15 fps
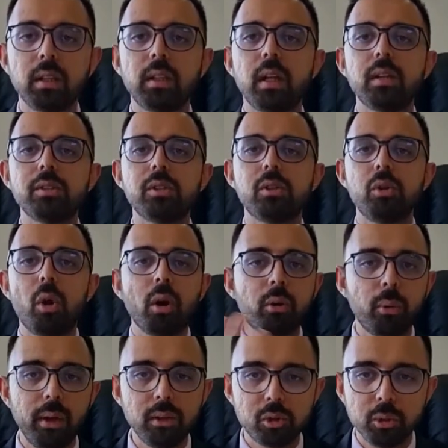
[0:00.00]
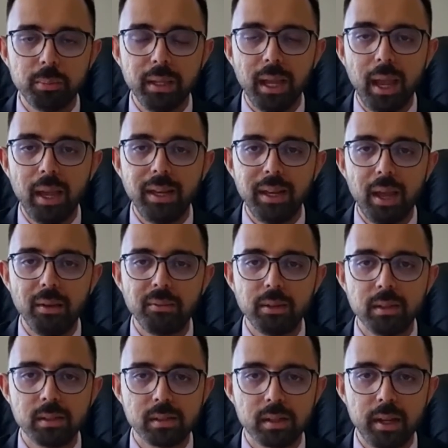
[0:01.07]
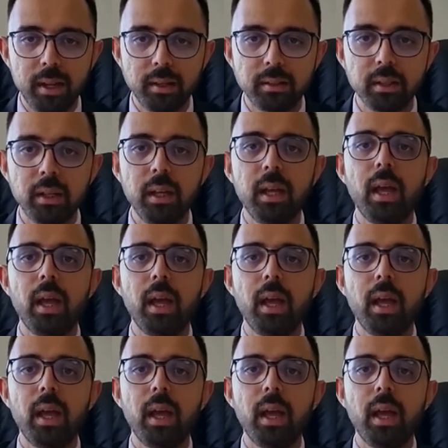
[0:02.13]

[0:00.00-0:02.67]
There's not going to be any evidence led,